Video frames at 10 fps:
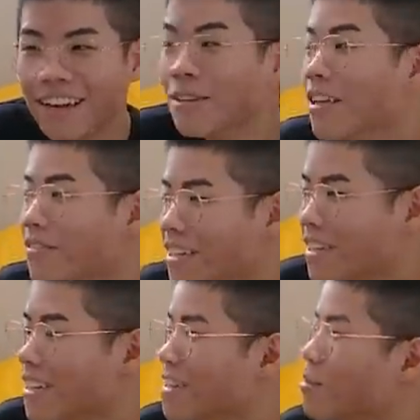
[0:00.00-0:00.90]
I love
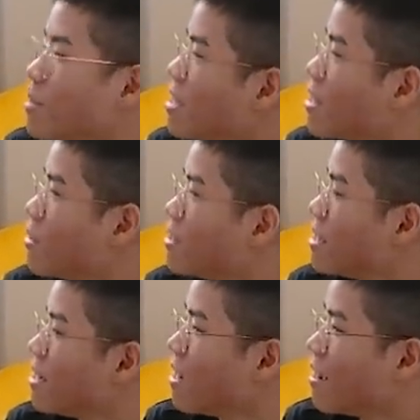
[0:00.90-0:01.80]
it. It's really
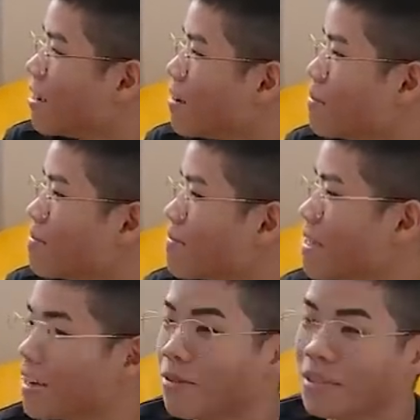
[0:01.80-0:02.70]
cozy. Um,
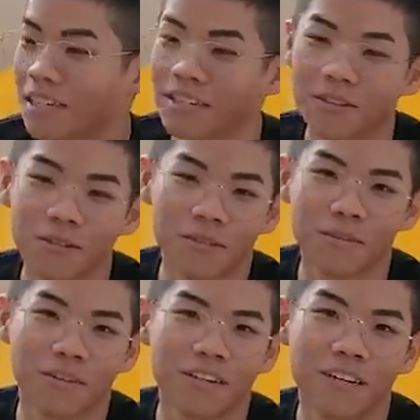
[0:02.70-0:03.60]
I always like New York
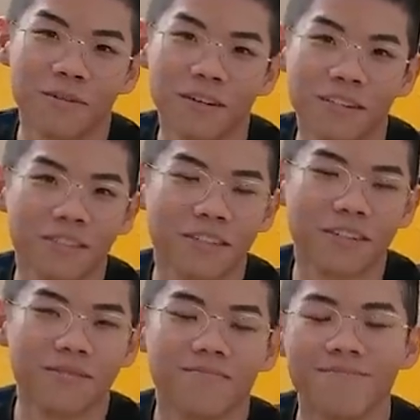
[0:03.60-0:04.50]
more than anywhere else,
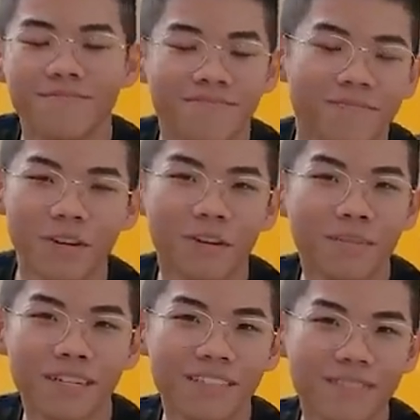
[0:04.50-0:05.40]
so no
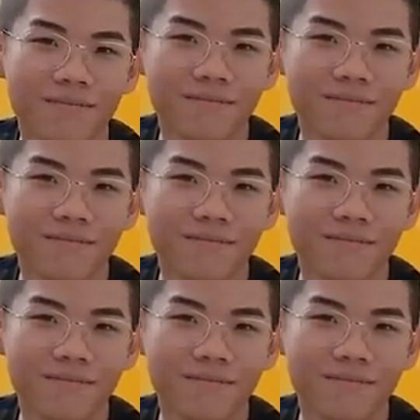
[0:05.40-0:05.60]
complaints.